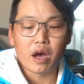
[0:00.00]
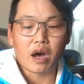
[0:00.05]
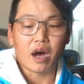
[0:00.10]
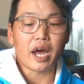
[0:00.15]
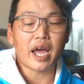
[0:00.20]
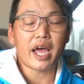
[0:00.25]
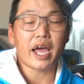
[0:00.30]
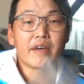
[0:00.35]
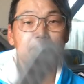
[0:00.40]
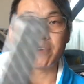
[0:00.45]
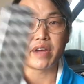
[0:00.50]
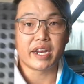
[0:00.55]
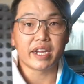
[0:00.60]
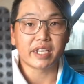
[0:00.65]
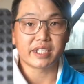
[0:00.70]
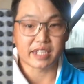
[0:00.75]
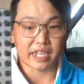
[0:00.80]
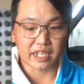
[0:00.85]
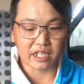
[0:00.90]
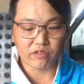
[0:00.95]
I have an
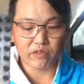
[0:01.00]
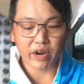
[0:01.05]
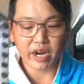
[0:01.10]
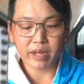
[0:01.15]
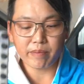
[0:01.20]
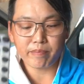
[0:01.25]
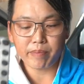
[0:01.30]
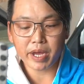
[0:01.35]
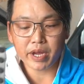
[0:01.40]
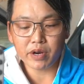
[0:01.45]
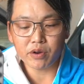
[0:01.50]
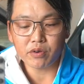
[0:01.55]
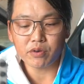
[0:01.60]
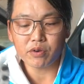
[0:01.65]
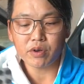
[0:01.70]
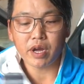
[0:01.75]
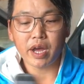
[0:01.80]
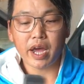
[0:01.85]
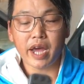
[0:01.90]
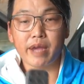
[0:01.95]
accelerator
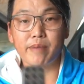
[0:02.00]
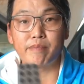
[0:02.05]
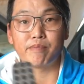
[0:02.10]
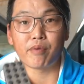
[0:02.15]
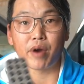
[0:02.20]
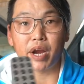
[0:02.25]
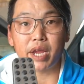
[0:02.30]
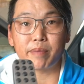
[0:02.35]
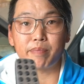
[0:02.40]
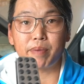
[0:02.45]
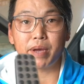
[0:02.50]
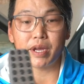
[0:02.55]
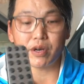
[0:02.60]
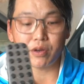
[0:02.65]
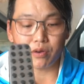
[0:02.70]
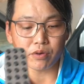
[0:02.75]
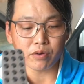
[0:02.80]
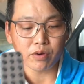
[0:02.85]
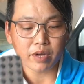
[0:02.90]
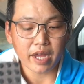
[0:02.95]
pedal, a brake
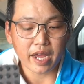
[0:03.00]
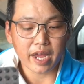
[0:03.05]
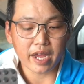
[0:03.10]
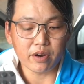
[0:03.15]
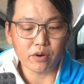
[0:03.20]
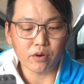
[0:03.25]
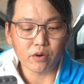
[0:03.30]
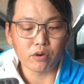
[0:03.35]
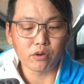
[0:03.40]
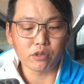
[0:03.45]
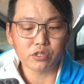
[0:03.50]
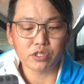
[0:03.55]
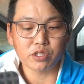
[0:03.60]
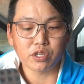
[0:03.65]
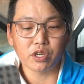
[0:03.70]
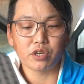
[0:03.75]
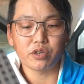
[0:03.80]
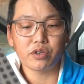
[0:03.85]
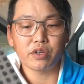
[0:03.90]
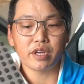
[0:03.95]
pedal, and
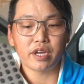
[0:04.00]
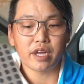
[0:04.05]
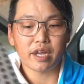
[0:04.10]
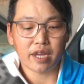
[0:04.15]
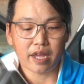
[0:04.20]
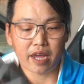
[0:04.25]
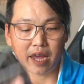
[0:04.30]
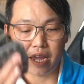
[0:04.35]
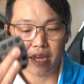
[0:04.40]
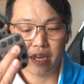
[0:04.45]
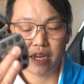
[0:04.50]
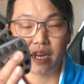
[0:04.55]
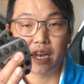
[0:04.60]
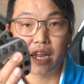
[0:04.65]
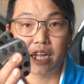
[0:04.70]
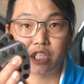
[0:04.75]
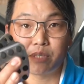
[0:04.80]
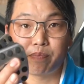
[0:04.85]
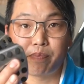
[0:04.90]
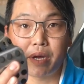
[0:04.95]
also a
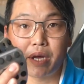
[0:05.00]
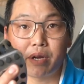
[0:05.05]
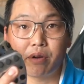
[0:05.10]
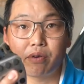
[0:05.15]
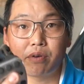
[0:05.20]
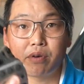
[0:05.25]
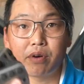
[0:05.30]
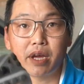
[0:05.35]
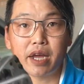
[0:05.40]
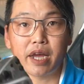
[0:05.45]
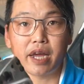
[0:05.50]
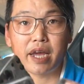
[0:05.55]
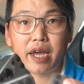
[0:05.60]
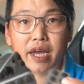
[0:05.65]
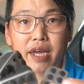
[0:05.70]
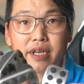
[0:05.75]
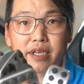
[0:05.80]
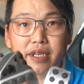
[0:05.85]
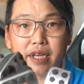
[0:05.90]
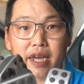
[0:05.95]
clutch pedal
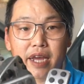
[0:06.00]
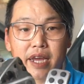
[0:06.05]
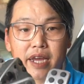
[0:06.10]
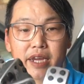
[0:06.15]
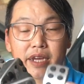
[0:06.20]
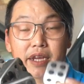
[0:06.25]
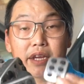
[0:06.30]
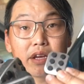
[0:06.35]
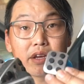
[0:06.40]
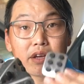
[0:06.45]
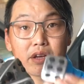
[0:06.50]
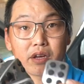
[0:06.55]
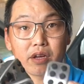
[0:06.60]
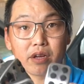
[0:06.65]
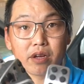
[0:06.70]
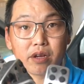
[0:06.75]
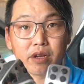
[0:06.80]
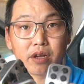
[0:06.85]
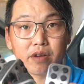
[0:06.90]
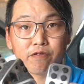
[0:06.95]
and a
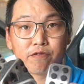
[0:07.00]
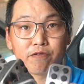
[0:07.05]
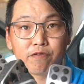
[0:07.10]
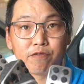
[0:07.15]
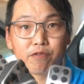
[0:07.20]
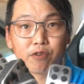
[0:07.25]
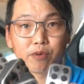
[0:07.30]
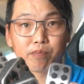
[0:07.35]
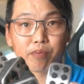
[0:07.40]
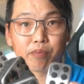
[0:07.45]
foot